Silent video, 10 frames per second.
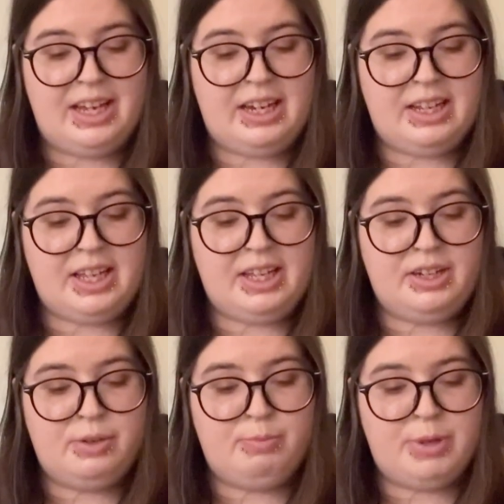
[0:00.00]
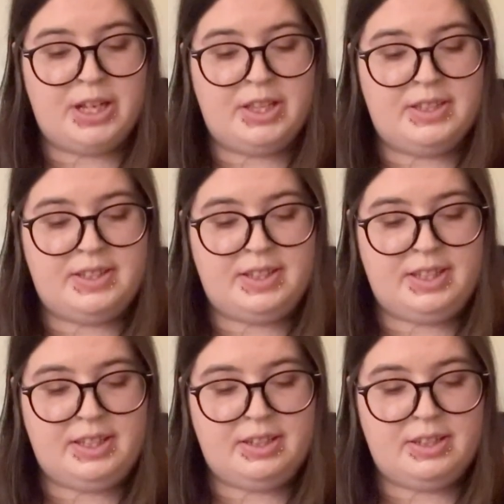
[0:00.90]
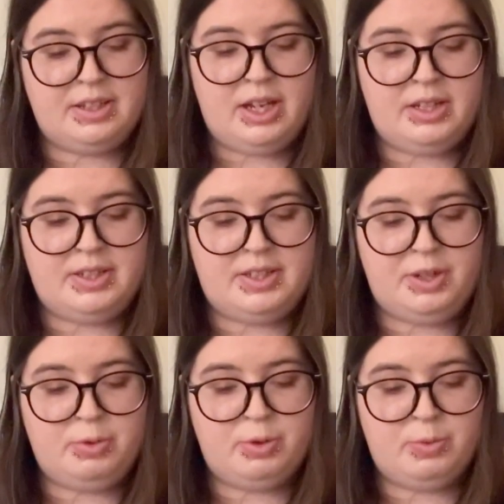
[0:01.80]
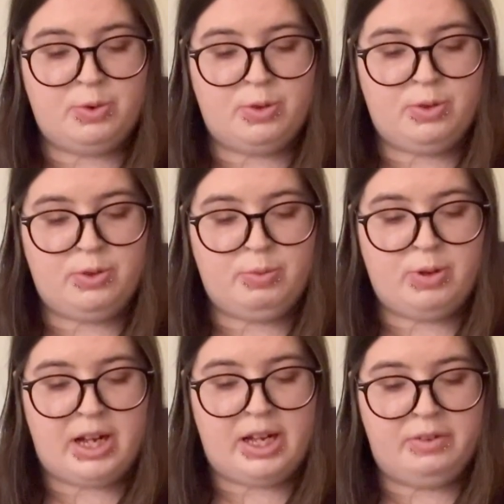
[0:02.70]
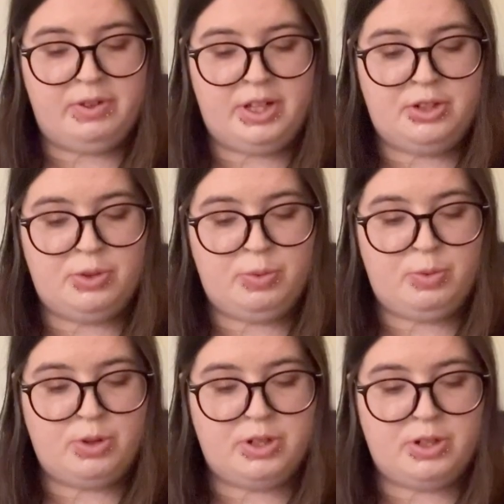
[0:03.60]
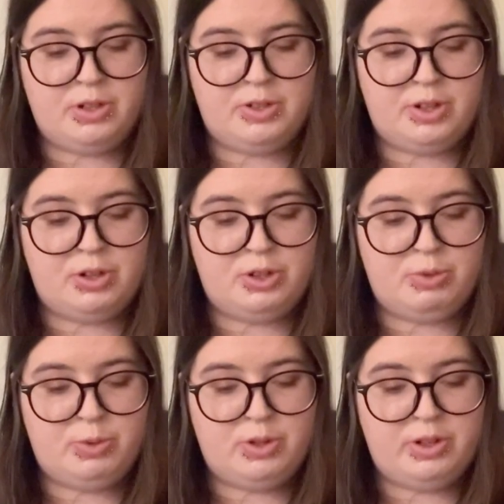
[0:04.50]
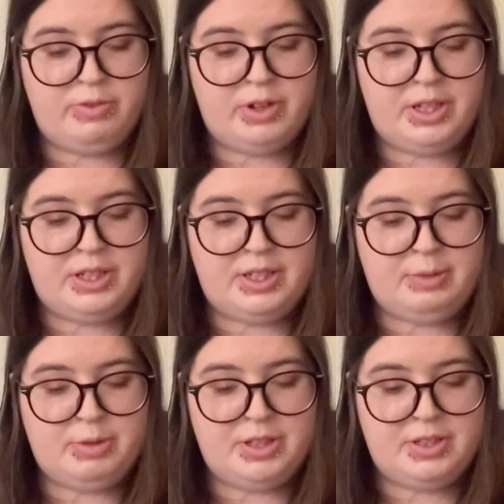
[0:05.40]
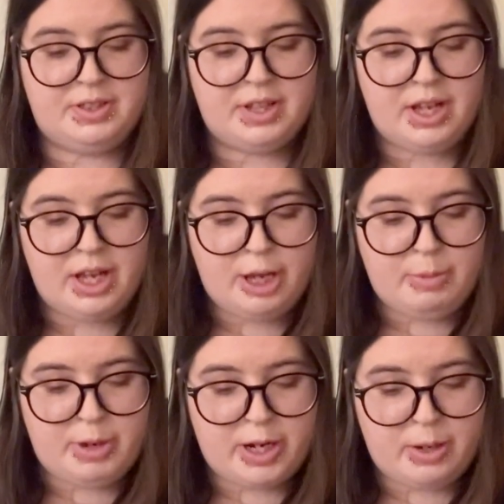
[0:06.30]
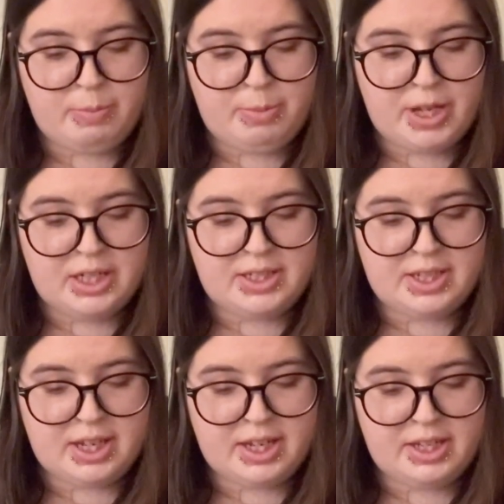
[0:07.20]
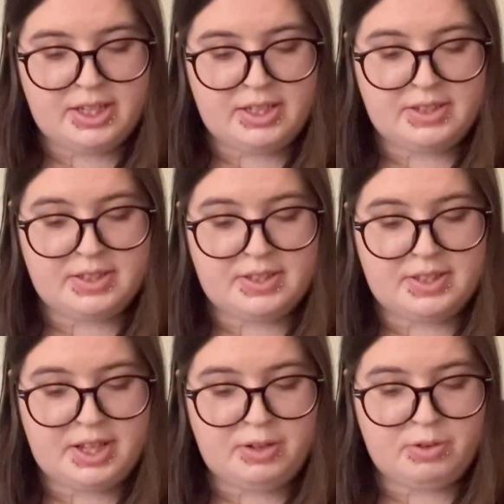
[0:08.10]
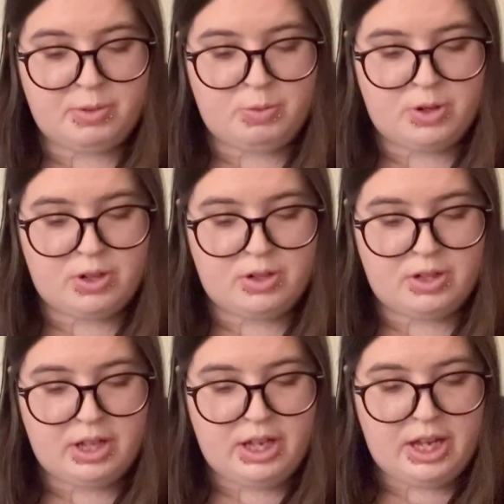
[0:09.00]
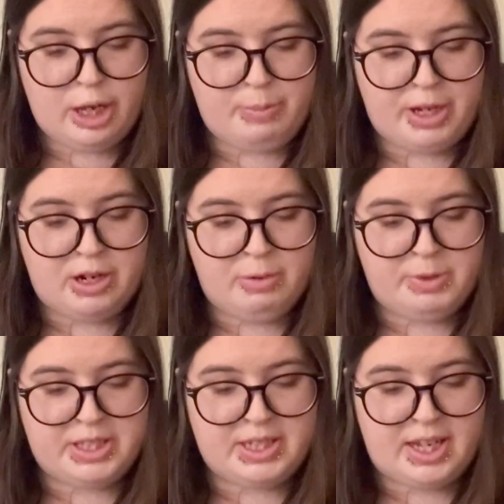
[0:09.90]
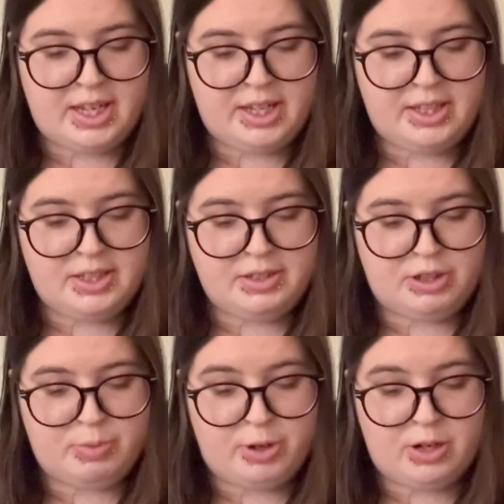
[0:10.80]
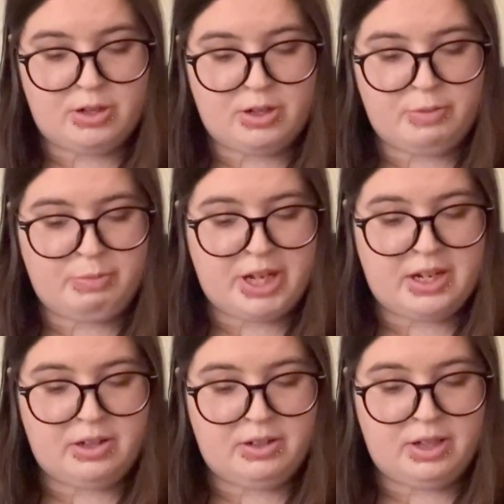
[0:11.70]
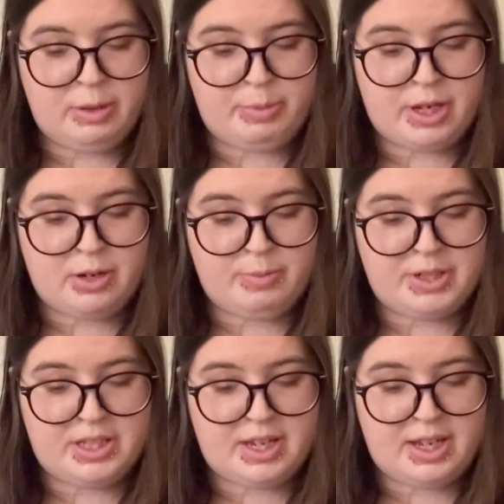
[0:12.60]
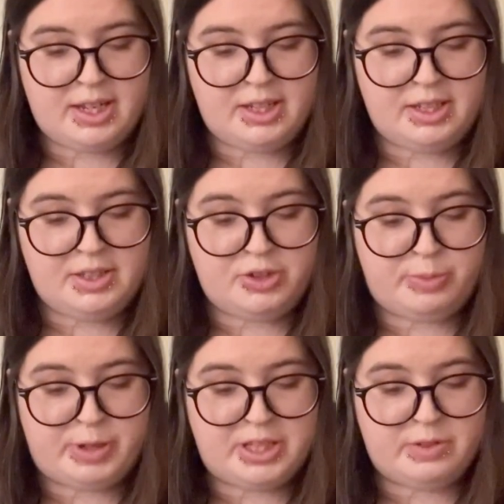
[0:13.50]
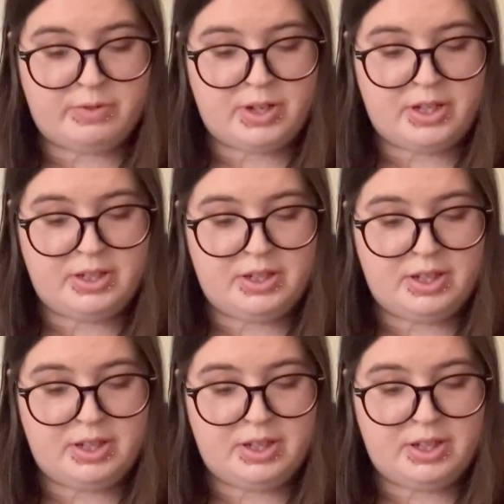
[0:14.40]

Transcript: In a kingdom by the sea, in a secret world where half-angel warriors are sworn to fight demons, Parabatai is a sacred word. A Parabatai is your partner in battle. A Parabatai is your best friend.